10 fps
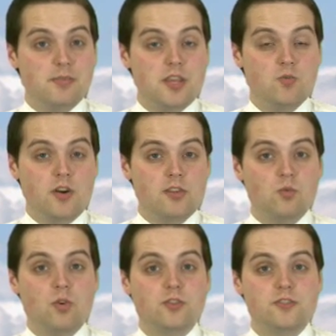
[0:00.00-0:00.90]
be one of the
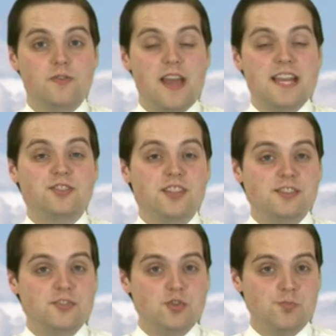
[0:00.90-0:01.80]
world's
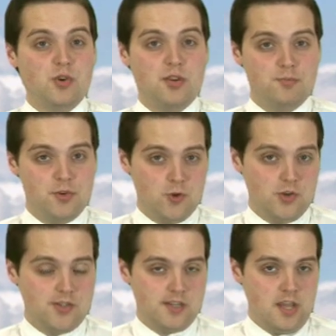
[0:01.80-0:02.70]
fastest
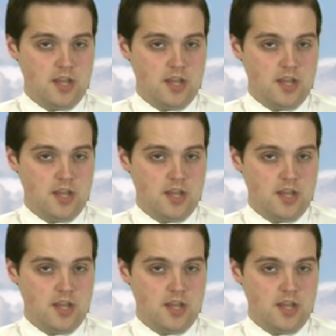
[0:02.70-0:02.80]
supercomputers.